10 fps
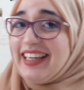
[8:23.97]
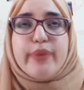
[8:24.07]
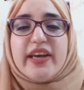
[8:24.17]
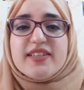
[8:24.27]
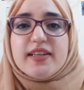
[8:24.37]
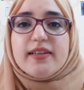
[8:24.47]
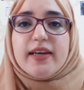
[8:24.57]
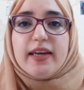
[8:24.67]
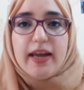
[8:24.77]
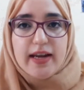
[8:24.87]

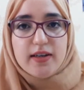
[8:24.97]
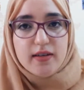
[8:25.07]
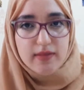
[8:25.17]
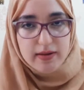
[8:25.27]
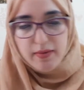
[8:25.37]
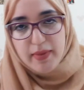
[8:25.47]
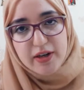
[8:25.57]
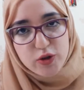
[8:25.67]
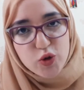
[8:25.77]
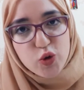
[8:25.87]
basically, in the
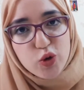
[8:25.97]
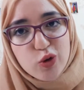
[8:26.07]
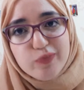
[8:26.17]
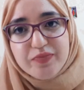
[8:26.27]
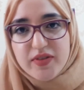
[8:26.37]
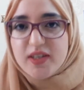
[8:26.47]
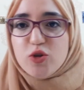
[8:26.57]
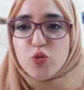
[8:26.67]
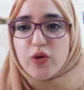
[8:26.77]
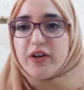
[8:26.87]
middle school, this
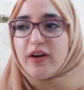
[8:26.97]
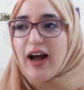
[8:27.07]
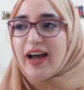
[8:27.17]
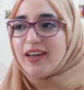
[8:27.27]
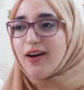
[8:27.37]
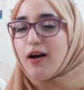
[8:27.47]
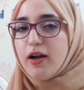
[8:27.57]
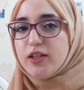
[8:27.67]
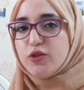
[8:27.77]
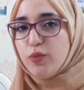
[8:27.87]
is where I got
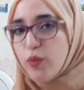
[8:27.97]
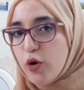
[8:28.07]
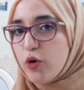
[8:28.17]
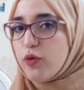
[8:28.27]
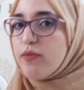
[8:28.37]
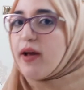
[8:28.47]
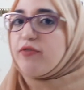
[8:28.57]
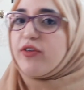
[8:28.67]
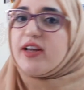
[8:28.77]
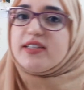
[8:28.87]
into more with my
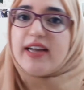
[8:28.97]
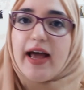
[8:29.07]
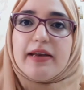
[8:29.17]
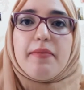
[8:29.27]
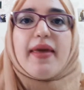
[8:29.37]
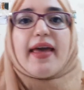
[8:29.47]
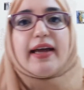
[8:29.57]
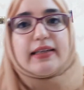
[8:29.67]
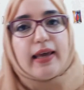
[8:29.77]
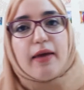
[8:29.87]
friends in anime
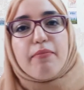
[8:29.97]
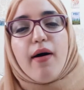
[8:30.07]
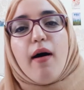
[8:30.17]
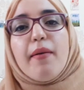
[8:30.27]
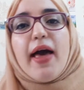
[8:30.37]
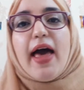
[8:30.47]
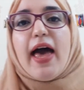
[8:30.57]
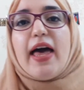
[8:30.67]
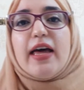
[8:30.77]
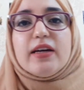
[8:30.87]
and K-pop,
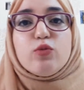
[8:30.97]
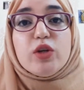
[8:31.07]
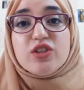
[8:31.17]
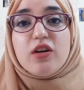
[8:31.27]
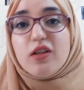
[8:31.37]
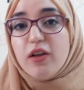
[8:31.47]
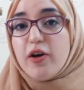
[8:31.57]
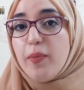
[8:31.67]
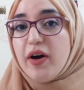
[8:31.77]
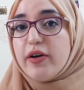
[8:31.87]
and we talk a lot
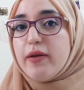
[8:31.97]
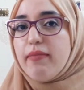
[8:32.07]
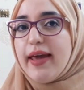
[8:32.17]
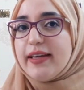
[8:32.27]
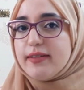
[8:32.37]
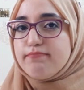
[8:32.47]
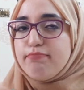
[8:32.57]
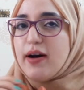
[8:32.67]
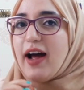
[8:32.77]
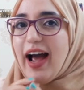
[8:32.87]
about it.
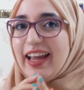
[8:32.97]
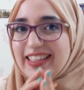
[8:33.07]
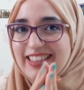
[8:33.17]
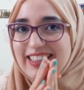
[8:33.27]
But I